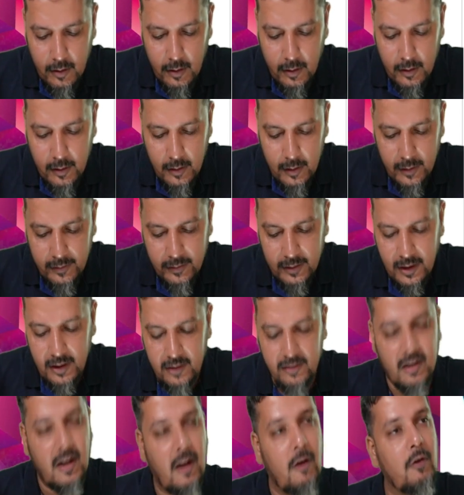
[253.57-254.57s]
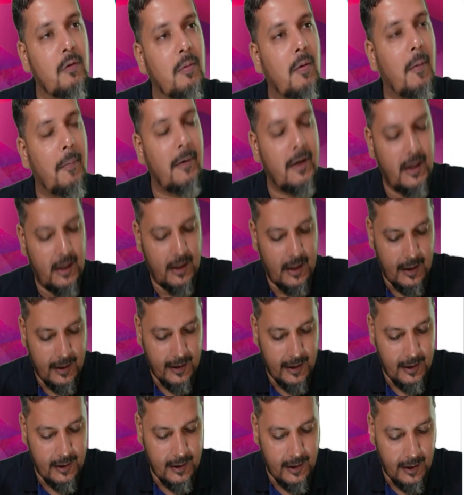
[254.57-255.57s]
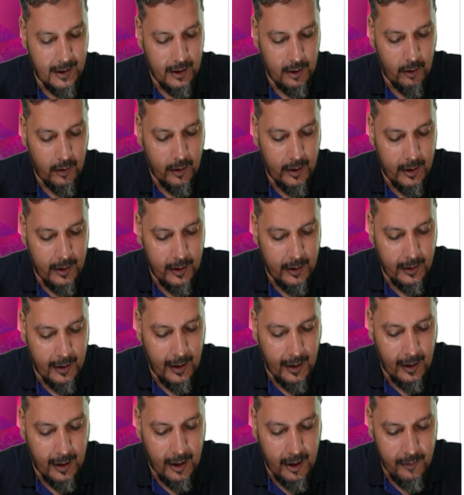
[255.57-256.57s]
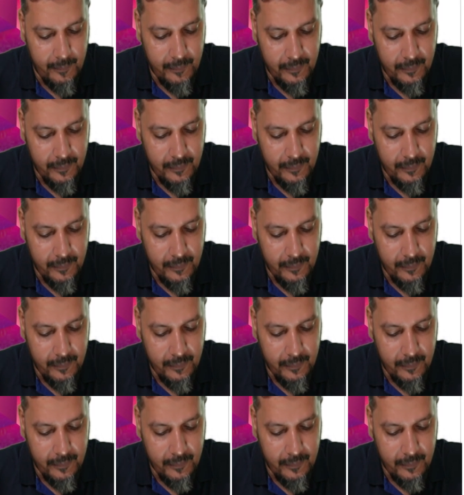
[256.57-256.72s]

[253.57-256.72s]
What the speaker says: residential house property again taken on rent in Kerala.